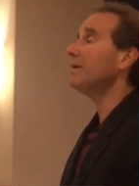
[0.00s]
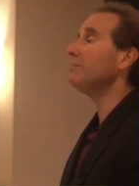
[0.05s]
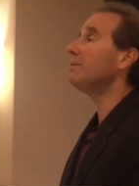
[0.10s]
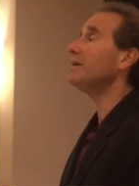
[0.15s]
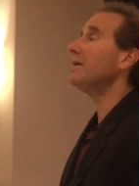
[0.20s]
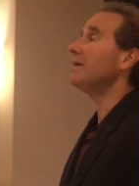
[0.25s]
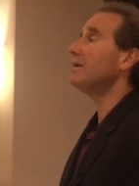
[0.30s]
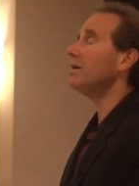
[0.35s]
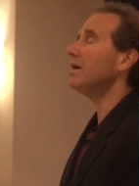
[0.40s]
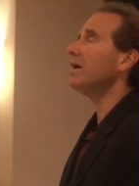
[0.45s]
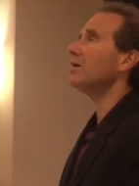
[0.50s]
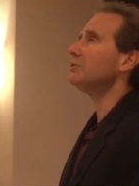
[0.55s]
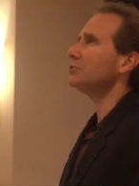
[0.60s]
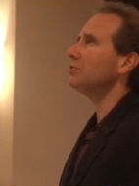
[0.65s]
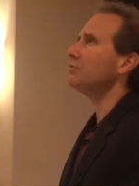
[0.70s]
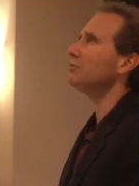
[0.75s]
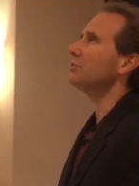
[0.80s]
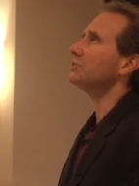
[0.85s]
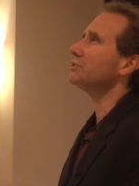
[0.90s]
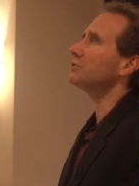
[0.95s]
be, but it
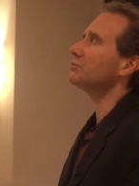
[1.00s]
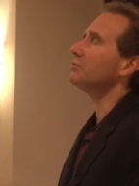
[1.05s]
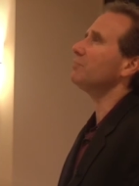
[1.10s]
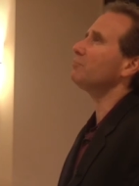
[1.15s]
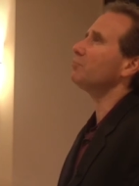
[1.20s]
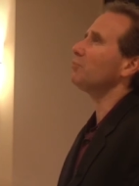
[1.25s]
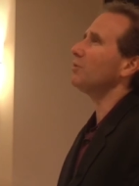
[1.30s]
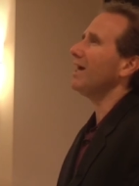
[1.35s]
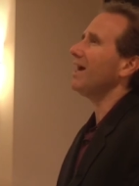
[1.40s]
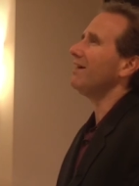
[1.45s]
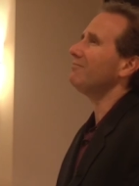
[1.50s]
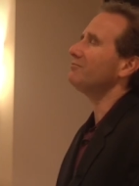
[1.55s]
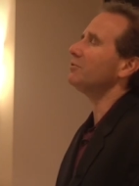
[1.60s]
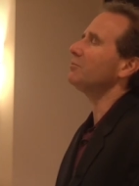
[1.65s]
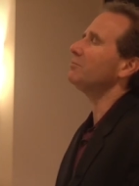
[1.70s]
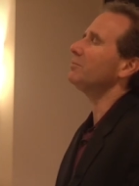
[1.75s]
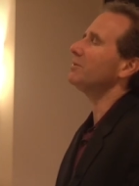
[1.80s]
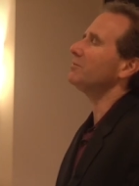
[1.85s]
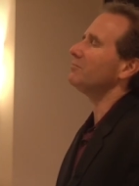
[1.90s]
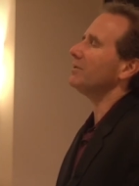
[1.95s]
also the script would have
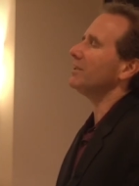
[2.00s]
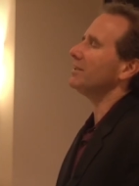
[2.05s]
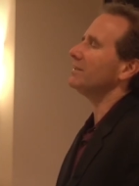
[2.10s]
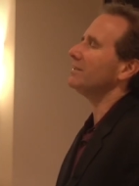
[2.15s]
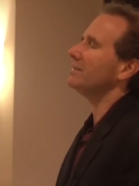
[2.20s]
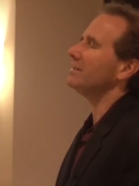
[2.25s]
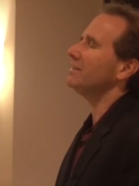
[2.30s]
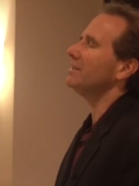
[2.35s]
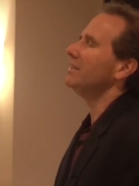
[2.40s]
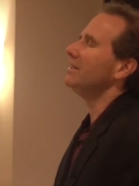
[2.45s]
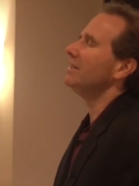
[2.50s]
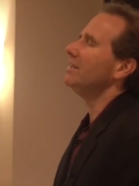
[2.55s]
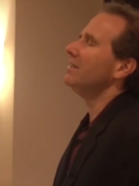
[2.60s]
to have been written